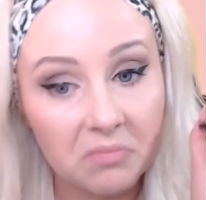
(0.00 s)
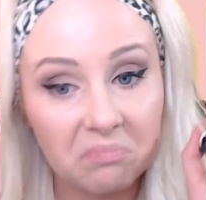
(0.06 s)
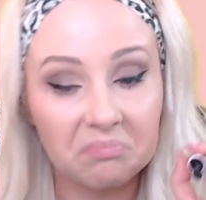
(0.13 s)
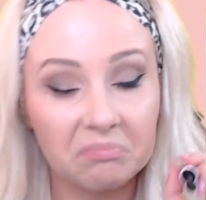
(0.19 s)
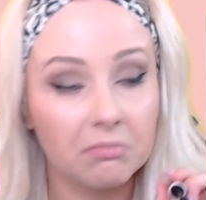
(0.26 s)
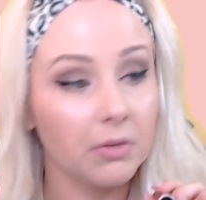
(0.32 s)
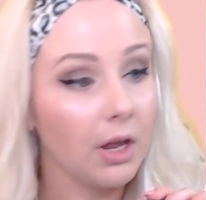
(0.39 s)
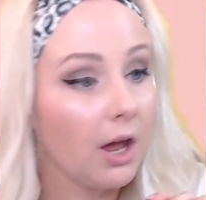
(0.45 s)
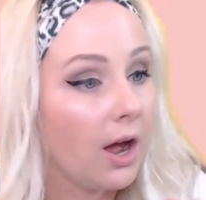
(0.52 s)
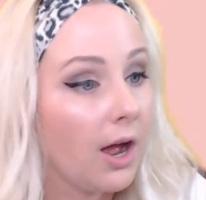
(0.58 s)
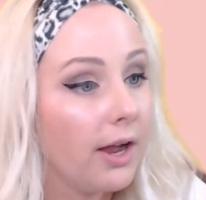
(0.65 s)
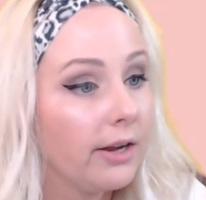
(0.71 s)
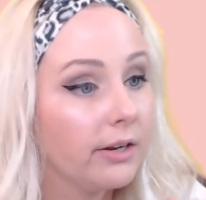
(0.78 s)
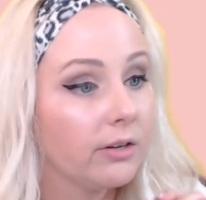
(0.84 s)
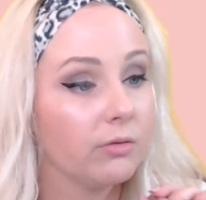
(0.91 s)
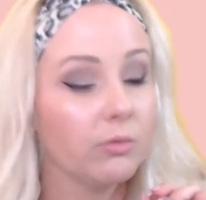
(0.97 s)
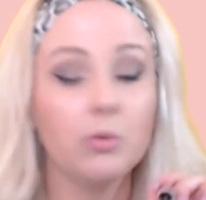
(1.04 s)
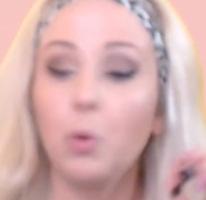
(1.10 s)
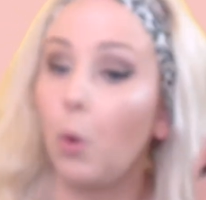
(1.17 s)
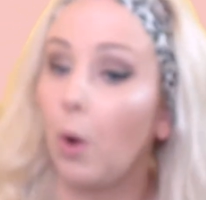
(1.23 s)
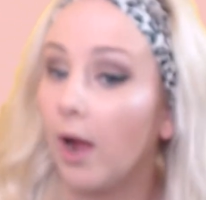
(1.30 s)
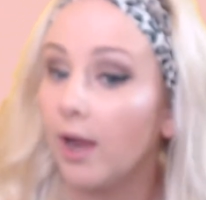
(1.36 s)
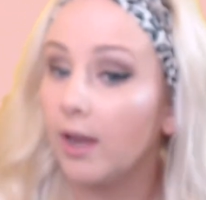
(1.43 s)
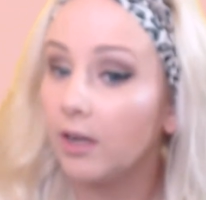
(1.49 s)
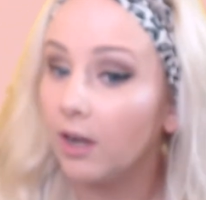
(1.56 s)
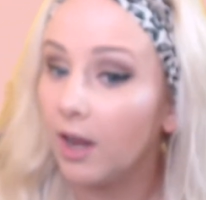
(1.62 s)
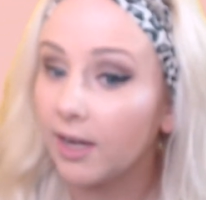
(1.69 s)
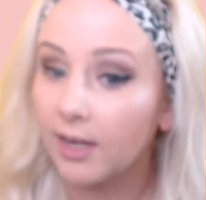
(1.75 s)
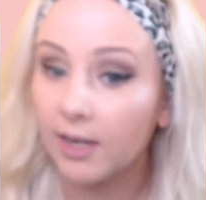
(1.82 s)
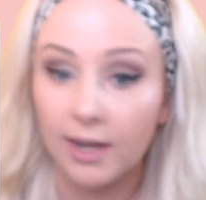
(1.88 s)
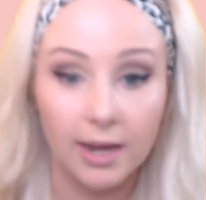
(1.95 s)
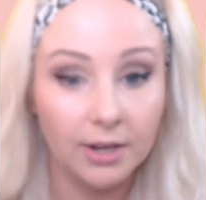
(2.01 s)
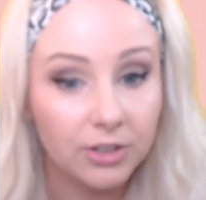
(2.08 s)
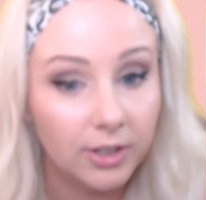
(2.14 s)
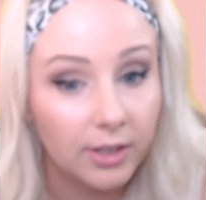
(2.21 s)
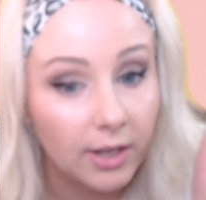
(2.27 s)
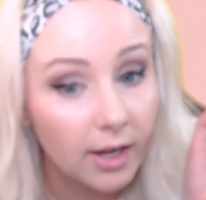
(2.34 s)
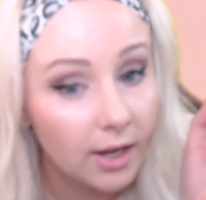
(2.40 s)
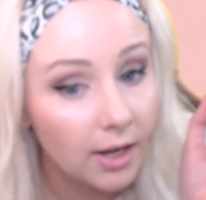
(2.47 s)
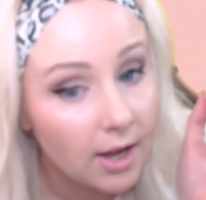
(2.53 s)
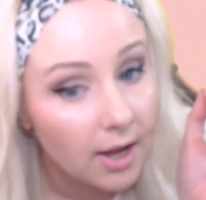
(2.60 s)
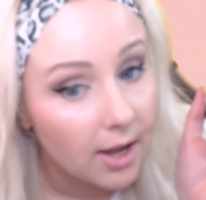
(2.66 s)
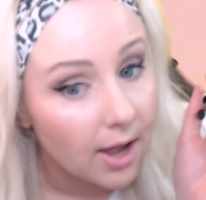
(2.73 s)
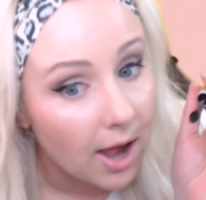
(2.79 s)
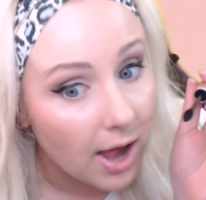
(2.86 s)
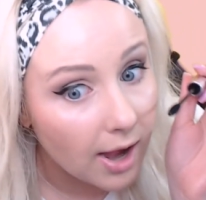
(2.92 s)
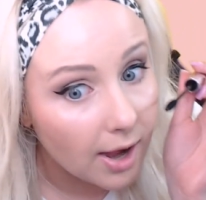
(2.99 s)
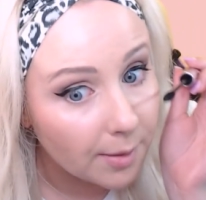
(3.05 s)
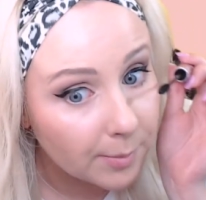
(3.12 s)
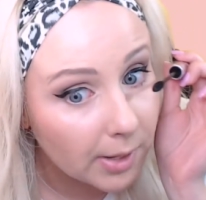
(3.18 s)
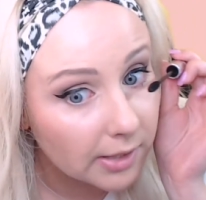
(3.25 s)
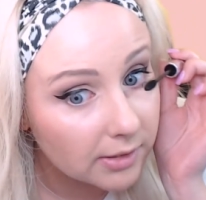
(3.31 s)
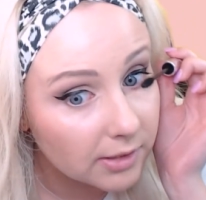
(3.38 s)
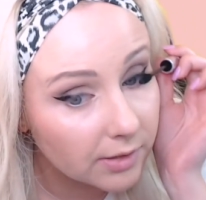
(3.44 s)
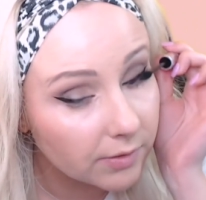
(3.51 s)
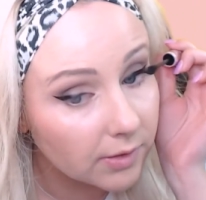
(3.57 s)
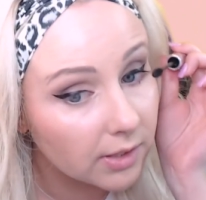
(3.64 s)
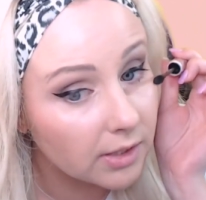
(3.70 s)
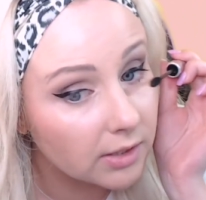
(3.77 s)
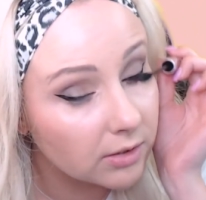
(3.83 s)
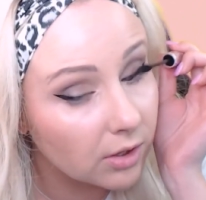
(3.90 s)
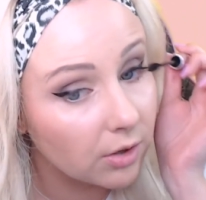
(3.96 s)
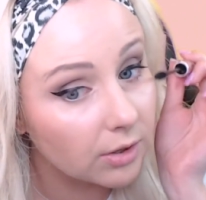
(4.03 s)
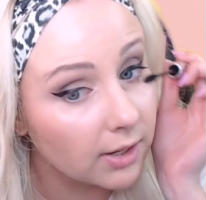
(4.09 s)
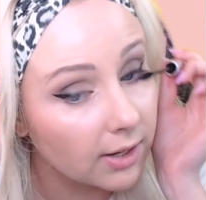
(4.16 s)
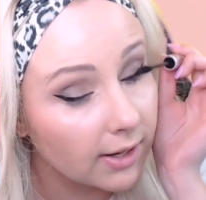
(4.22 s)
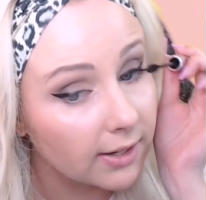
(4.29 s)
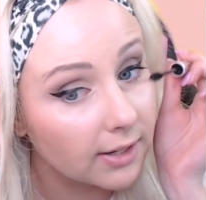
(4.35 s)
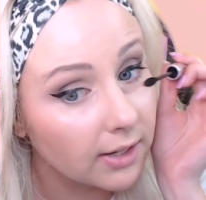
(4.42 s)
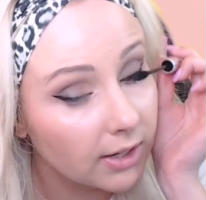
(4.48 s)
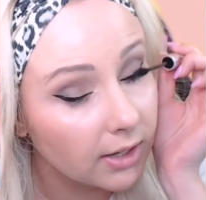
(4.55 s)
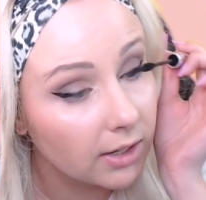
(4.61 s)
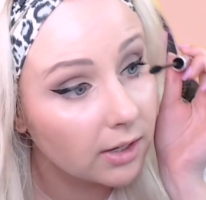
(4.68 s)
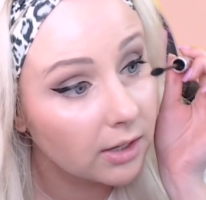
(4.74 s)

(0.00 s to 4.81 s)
yeah, I quite like it actually. It definitely is not gluggy.